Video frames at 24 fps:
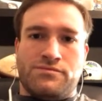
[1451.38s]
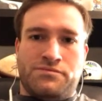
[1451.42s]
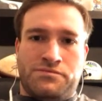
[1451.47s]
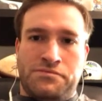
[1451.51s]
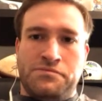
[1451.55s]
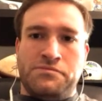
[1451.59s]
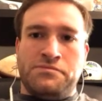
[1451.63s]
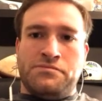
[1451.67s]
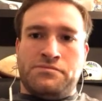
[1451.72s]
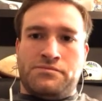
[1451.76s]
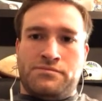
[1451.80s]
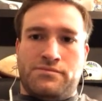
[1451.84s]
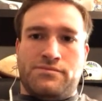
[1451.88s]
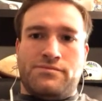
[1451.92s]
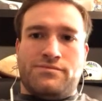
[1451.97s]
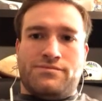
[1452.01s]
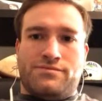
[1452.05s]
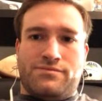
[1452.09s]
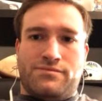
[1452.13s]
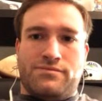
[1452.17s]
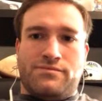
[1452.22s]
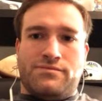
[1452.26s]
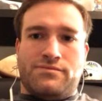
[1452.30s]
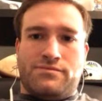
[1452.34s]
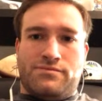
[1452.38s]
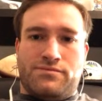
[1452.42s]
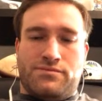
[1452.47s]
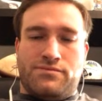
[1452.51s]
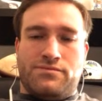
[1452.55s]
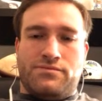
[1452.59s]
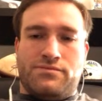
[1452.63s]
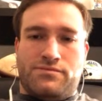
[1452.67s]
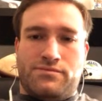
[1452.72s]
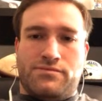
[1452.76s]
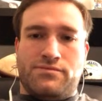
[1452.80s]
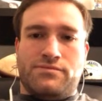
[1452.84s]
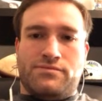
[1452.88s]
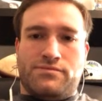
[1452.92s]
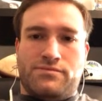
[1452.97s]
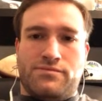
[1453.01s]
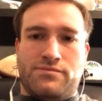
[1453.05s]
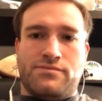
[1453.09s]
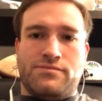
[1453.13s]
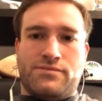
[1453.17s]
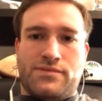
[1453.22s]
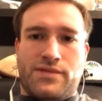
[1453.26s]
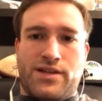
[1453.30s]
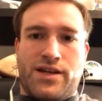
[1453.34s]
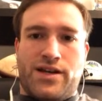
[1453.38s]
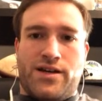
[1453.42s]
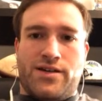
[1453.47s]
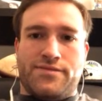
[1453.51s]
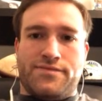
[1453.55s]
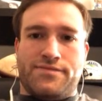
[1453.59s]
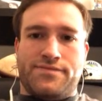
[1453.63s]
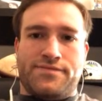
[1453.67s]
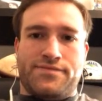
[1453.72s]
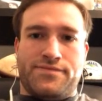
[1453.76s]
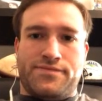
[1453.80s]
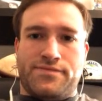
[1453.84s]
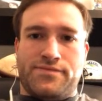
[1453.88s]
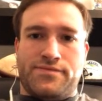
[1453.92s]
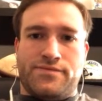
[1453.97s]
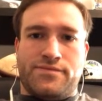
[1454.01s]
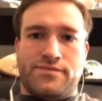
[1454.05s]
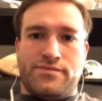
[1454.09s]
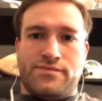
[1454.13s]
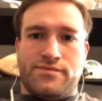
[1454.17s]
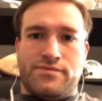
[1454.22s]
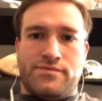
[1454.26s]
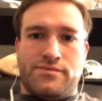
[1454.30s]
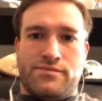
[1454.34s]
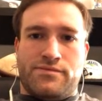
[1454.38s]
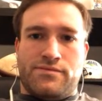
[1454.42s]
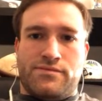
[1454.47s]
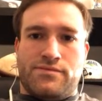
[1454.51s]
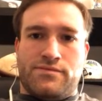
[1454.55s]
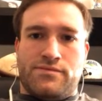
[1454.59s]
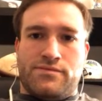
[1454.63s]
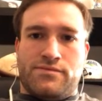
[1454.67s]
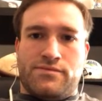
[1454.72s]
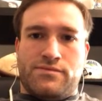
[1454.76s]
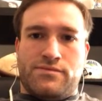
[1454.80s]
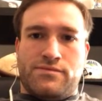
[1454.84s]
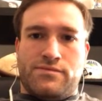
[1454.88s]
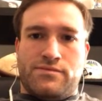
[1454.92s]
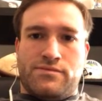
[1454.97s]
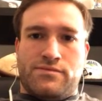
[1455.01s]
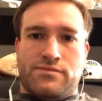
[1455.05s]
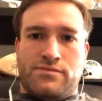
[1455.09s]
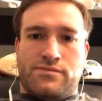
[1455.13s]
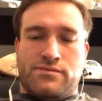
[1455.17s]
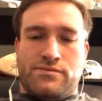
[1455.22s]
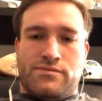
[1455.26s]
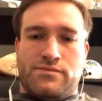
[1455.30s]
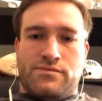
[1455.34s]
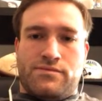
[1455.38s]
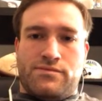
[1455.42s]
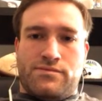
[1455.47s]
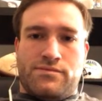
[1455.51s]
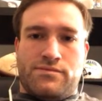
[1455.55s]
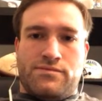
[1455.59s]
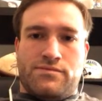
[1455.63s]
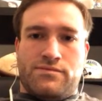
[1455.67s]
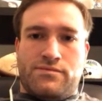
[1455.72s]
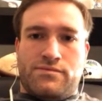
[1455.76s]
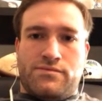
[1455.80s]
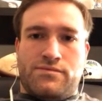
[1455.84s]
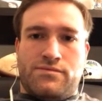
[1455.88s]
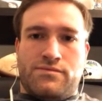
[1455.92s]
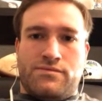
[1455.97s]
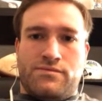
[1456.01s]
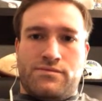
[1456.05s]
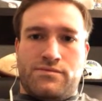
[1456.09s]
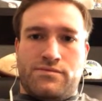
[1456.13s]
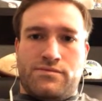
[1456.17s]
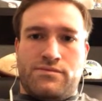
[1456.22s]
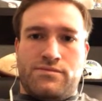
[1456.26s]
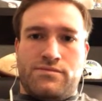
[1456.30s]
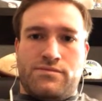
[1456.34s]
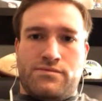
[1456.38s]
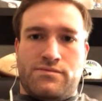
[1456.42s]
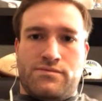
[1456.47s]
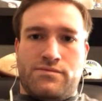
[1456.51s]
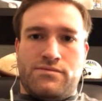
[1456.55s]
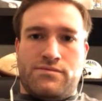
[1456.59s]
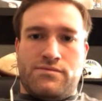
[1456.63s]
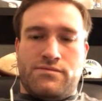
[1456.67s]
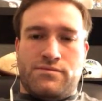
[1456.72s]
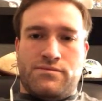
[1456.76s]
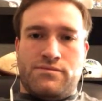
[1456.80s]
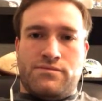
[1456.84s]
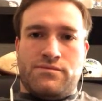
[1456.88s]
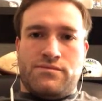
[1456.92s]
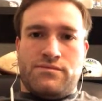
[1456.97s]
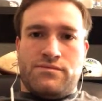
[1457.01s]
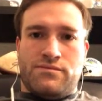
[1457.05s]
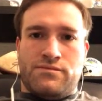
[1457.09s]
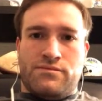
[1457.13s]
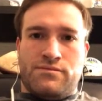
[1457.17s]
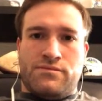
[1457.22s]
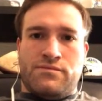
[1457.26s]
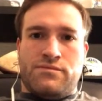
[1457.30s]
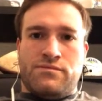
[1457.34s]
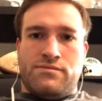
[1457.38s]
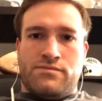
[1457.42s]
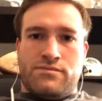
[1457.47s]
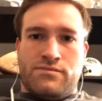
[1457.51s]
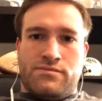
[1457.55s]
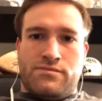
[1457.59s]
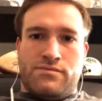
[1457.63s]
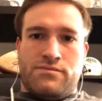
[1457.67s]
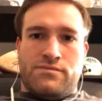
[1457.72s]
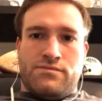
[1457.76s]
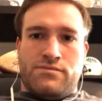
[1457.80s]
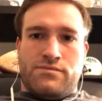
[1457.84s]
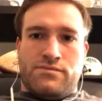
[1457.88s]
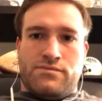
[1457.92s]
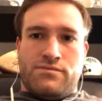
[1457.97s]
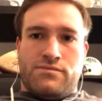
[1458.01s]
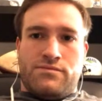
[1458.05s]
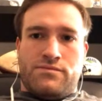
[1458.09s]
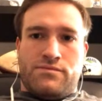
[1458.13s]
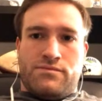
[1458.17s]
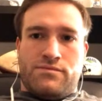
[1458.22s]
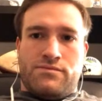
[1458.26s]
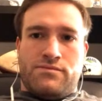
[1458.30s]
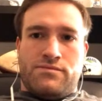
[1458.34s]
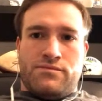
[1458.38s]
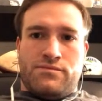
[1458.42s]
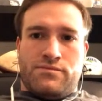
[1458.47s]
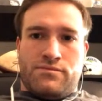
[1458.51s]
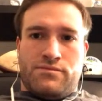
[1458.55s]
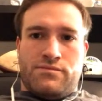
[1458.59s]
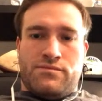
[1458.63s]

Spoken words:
(silent)